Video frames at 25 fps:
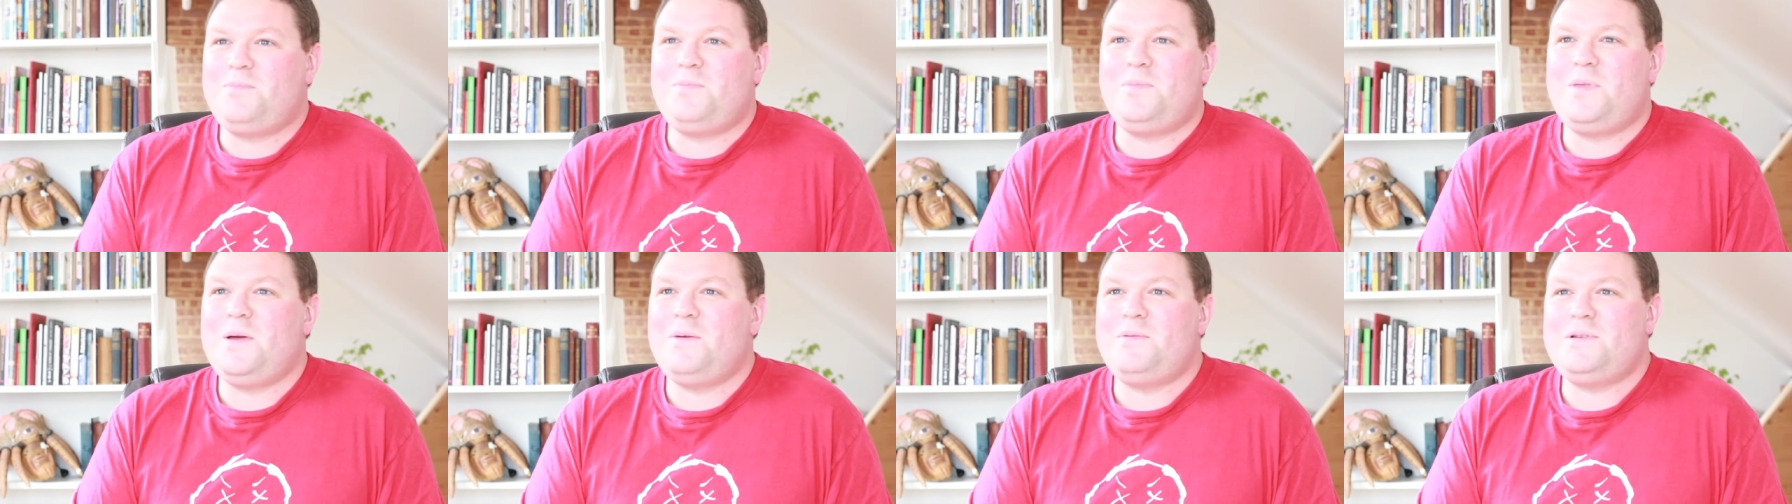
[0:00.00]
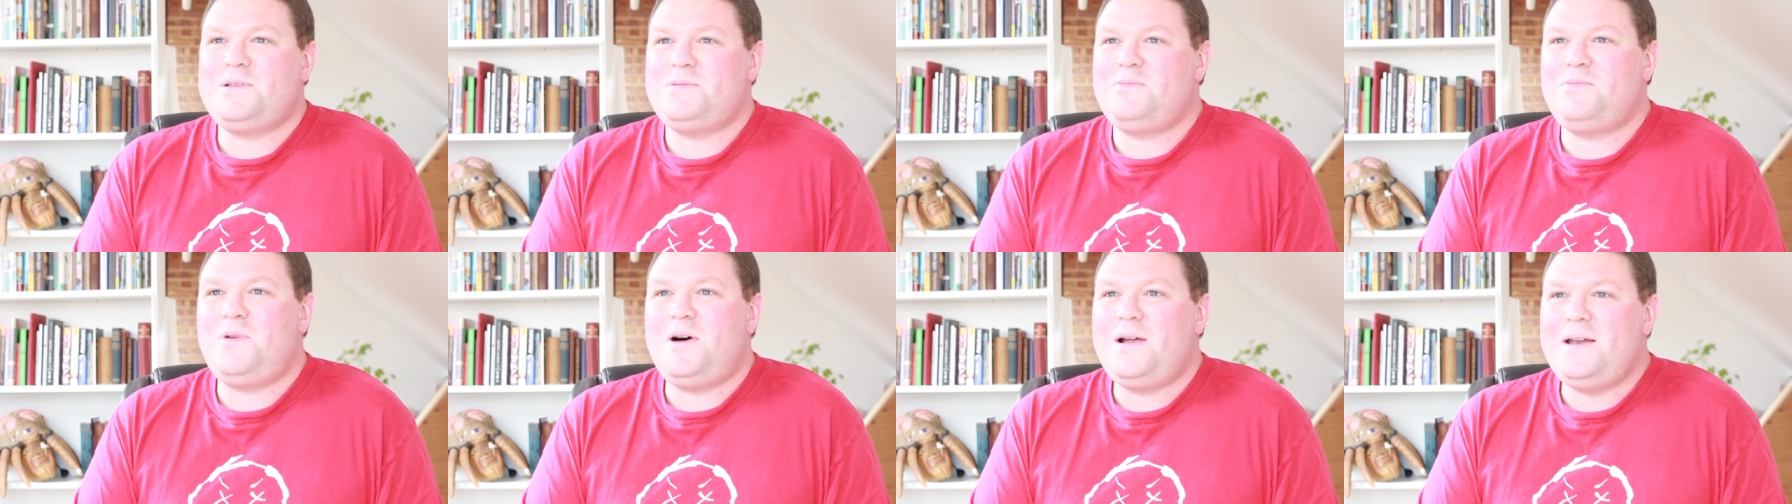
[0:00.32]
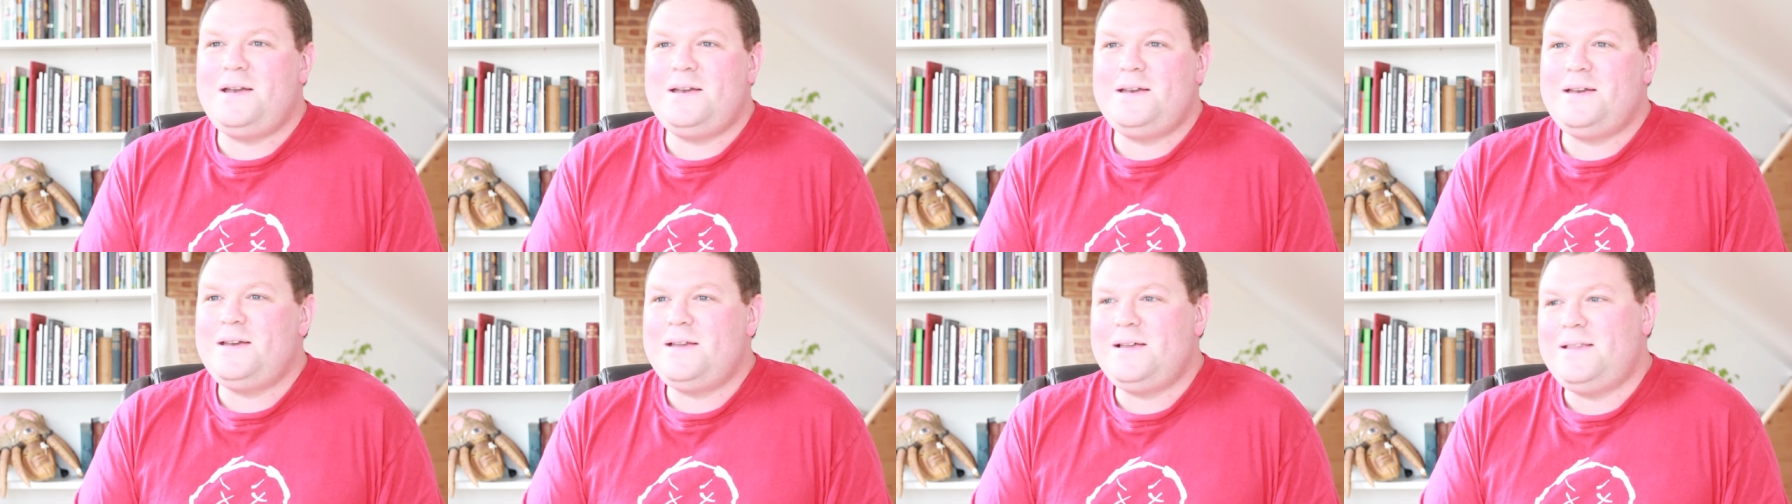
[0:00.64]
There was
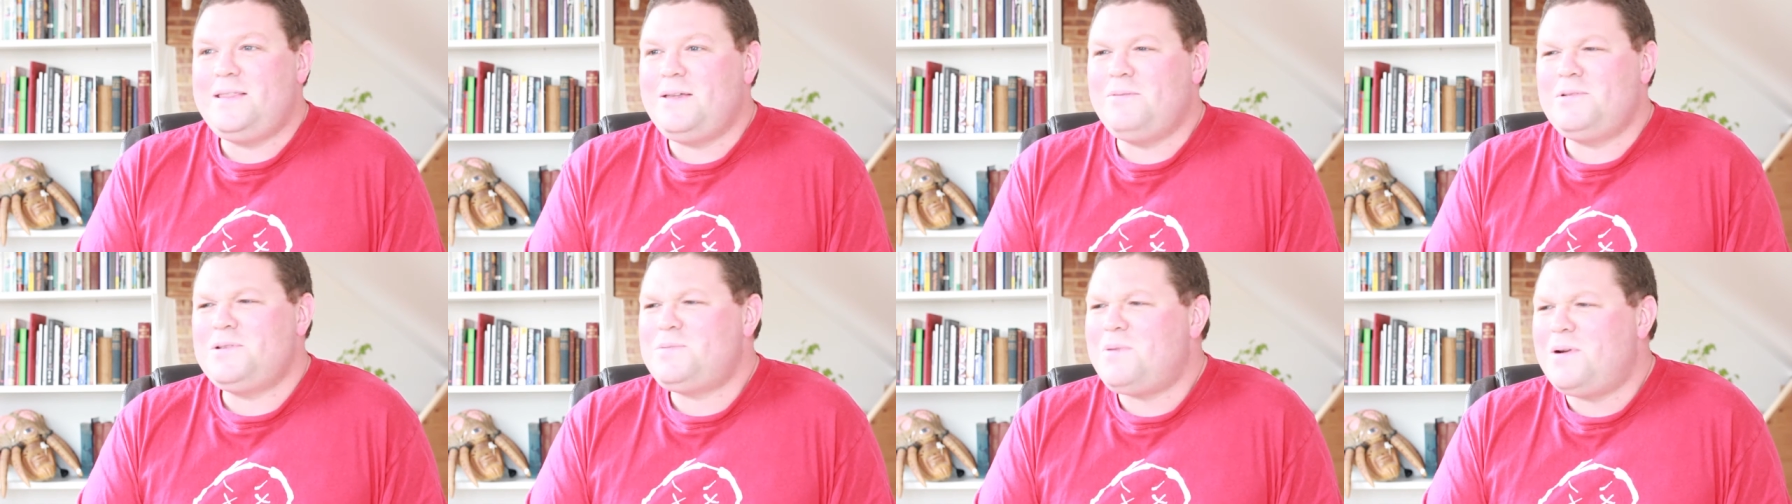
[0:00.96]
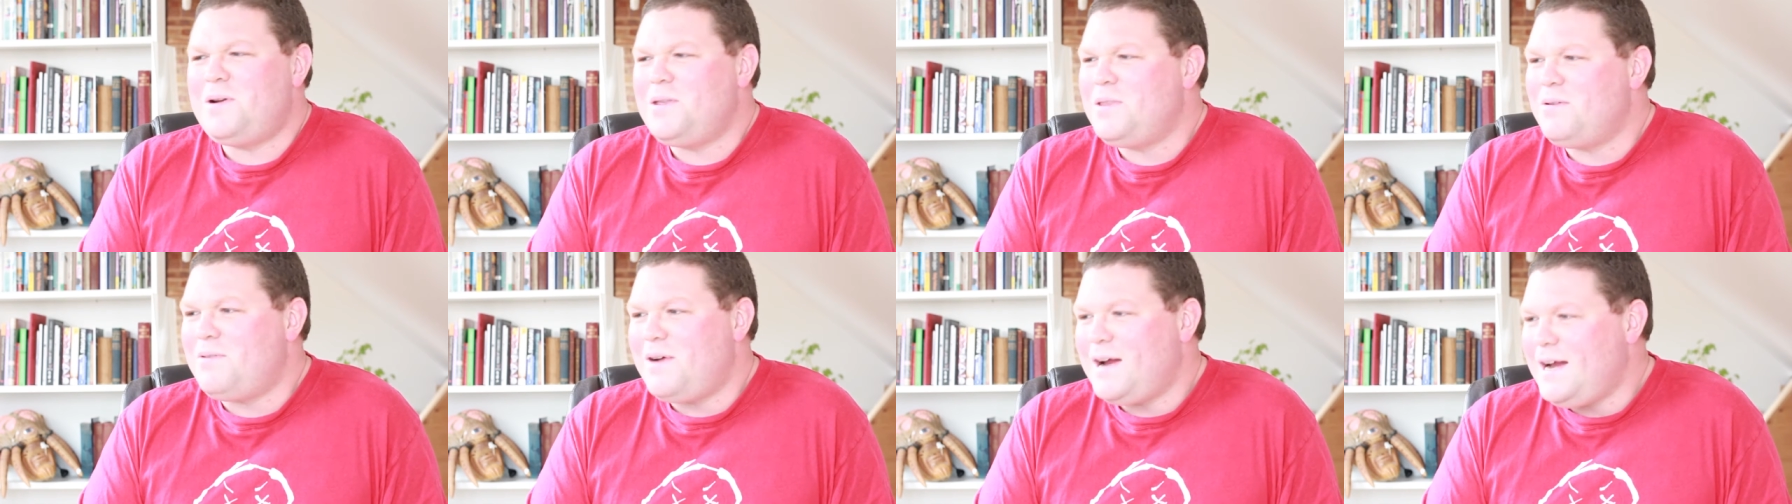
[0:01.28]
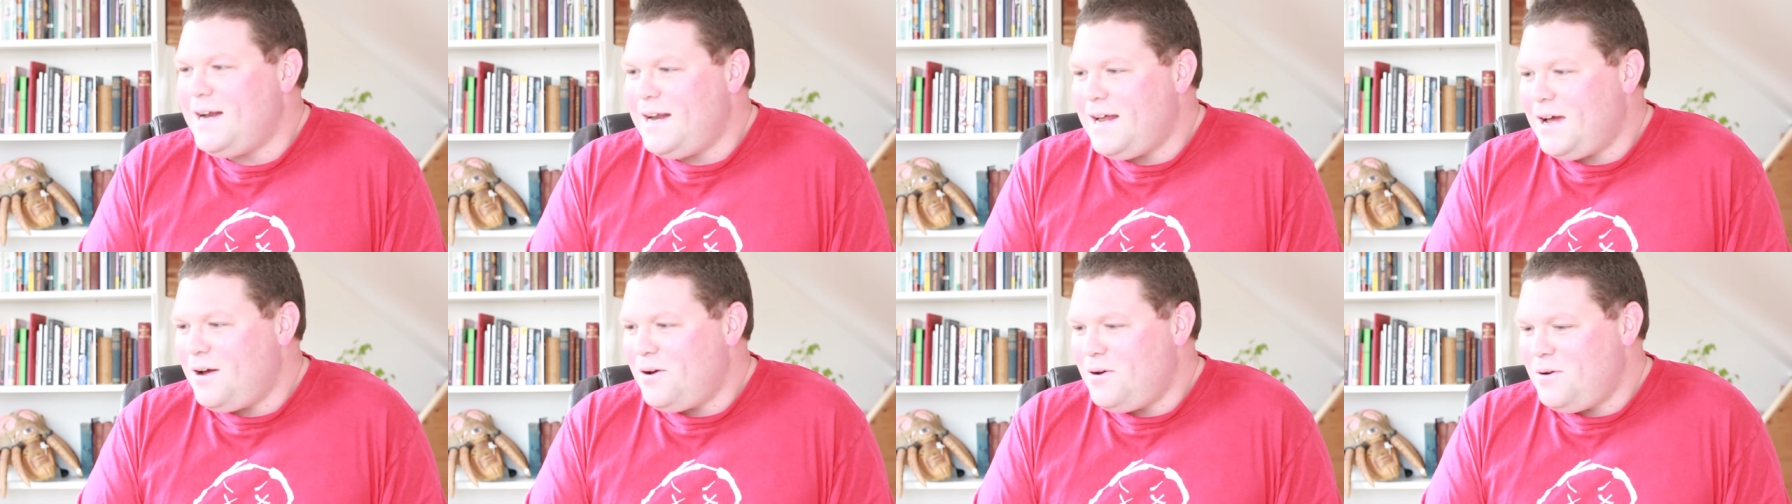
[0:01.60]
one on the
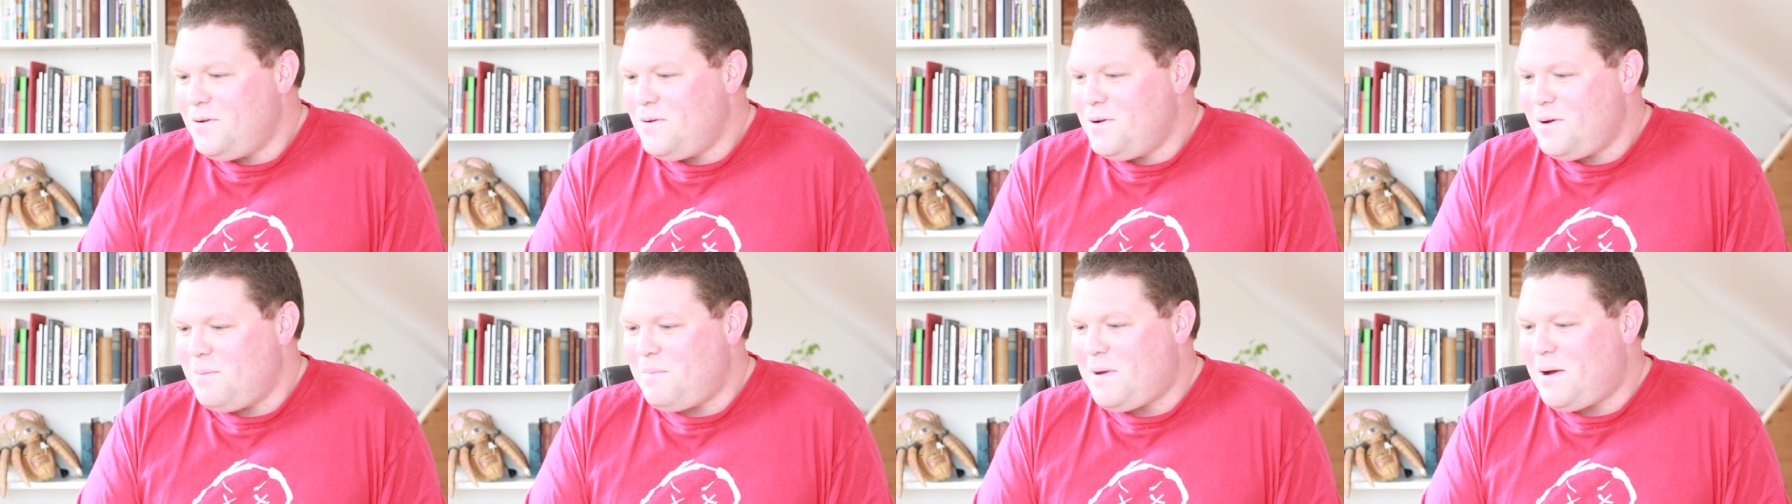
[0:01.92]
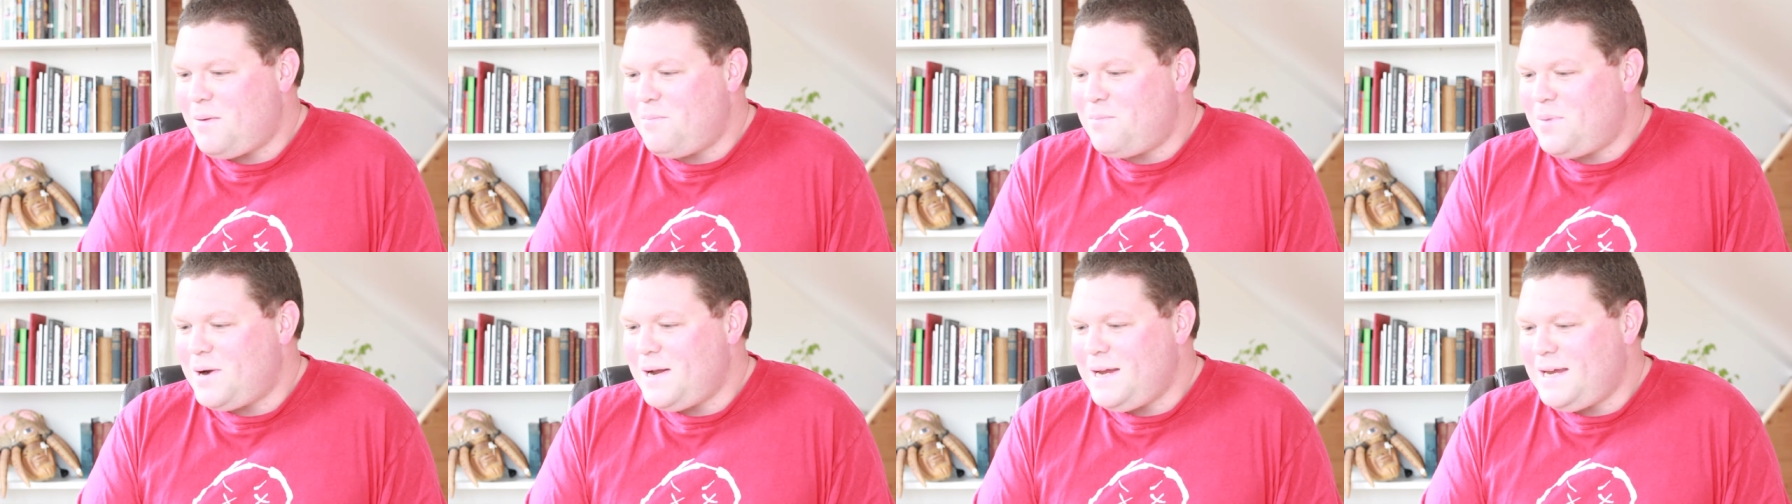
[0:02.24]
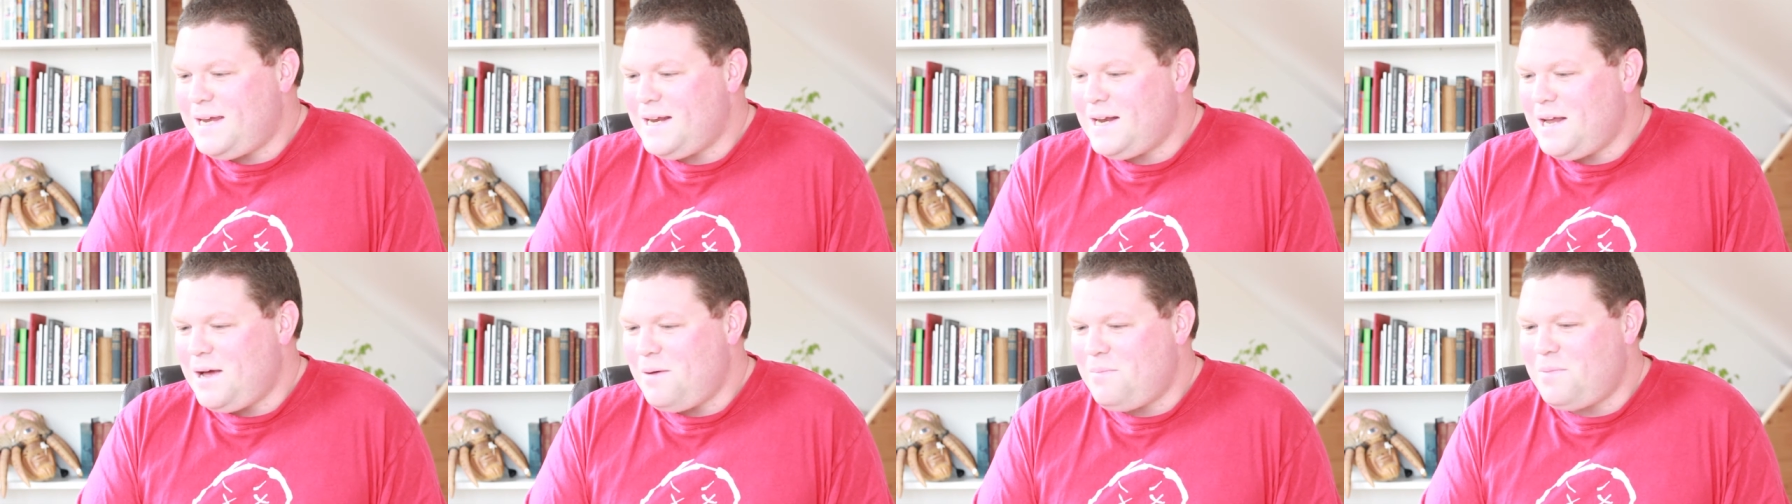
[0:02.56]
radio about
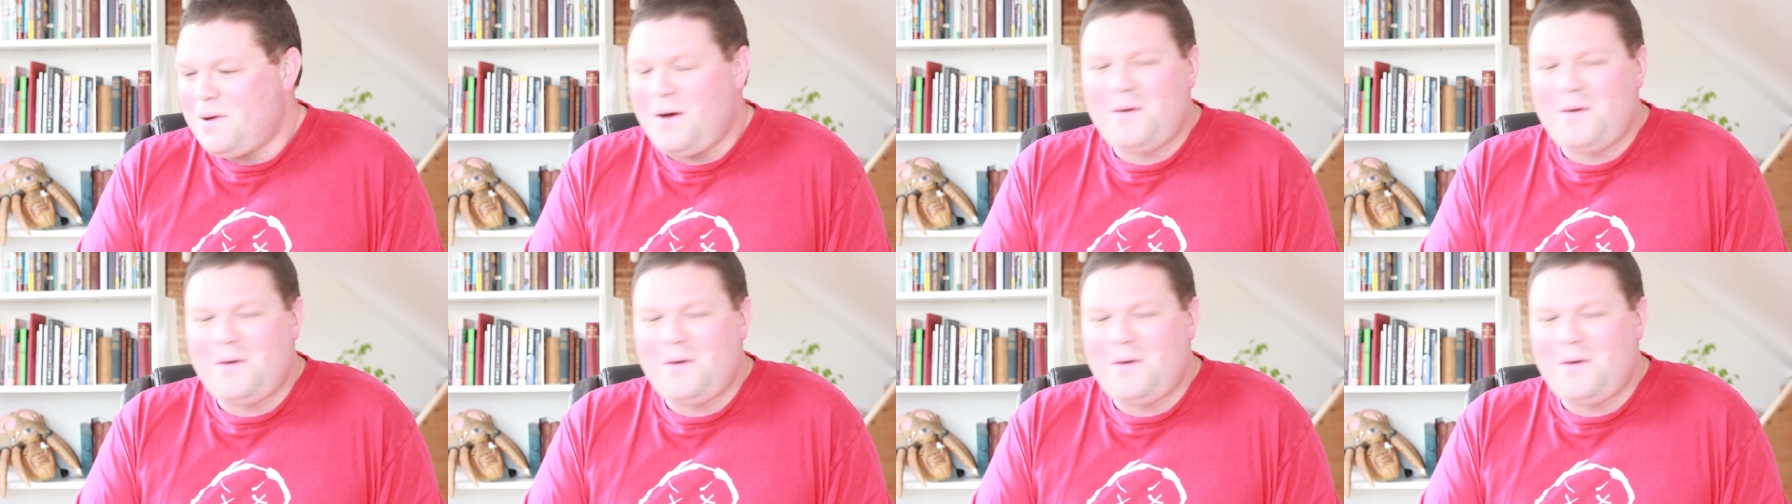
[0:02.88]
breaking up.